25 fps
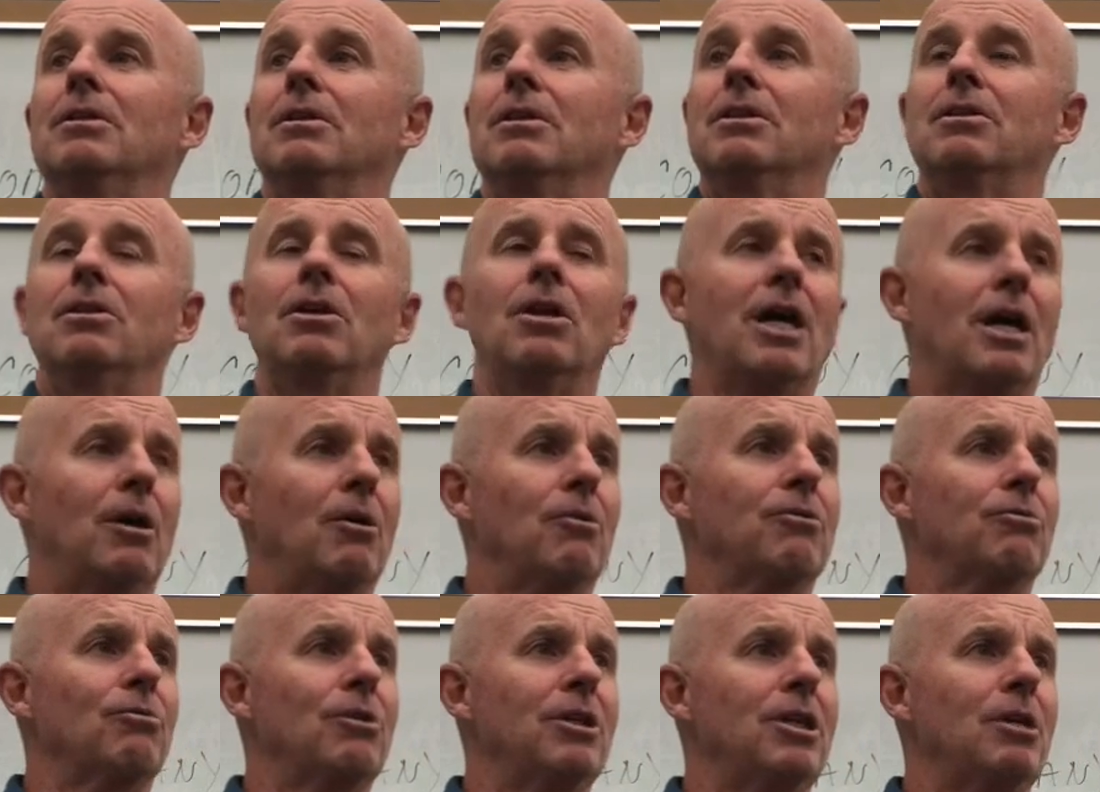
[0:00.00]
You know how
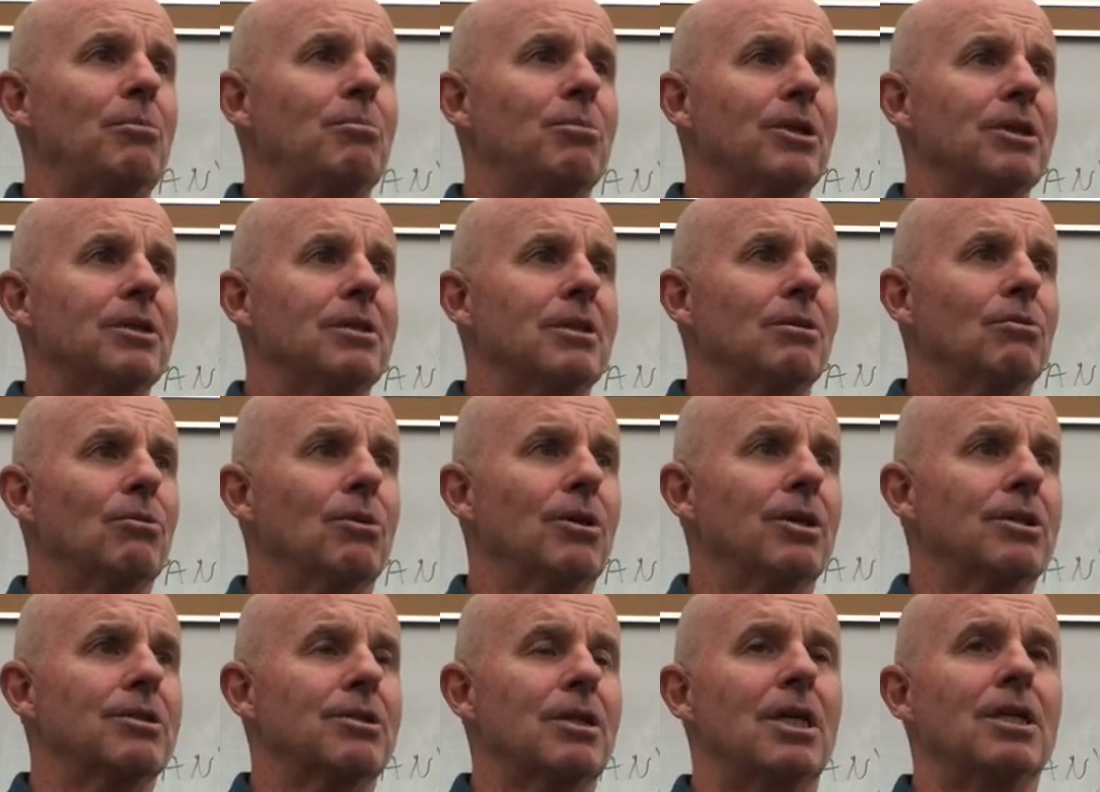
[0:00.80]
3D printing
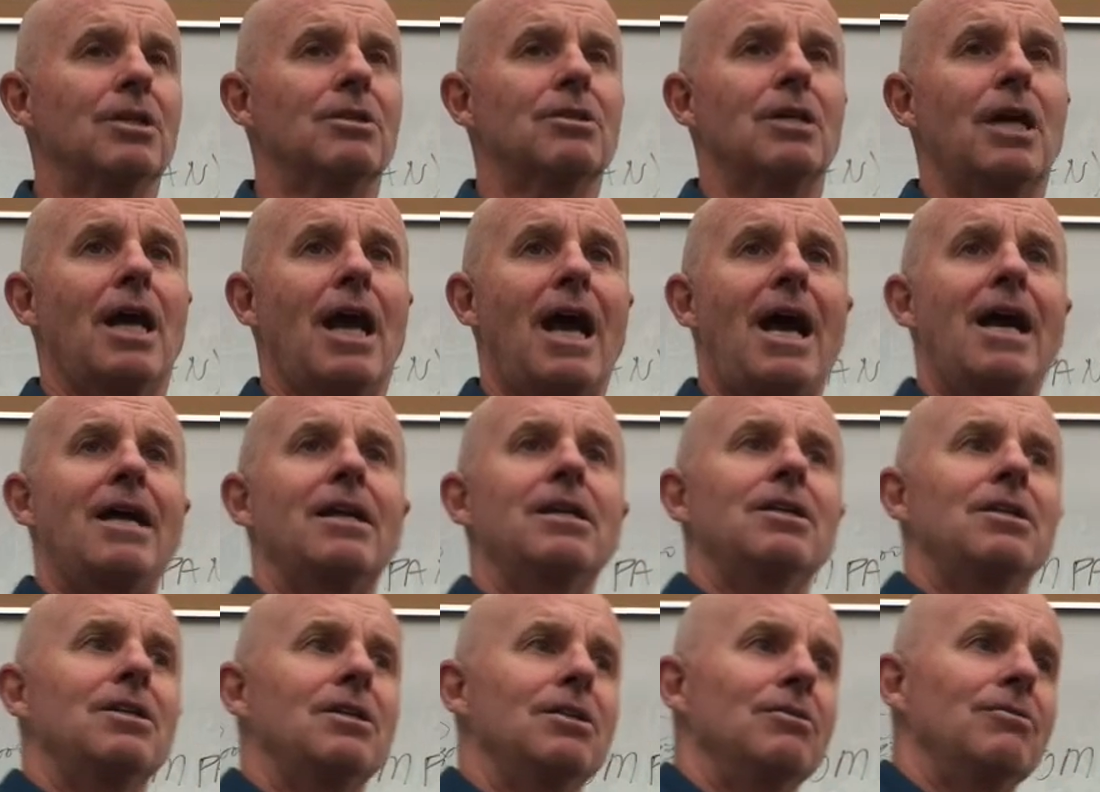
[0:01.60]
works? It's
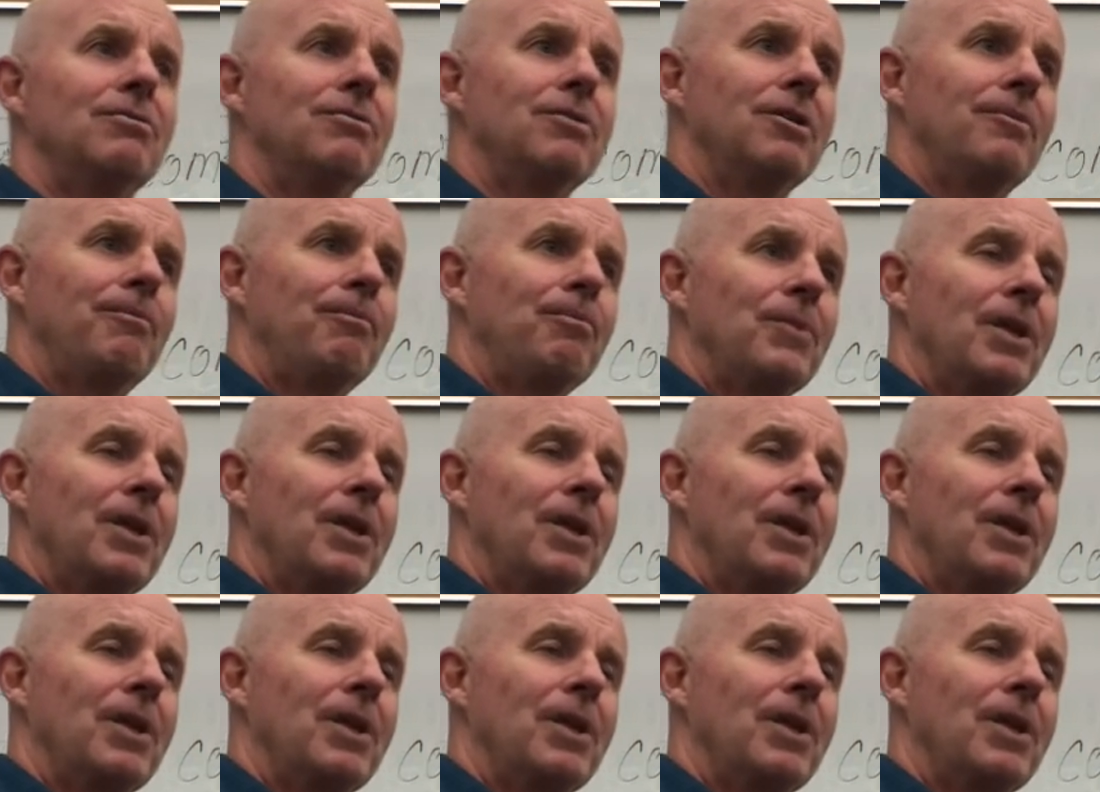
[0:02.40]
additive.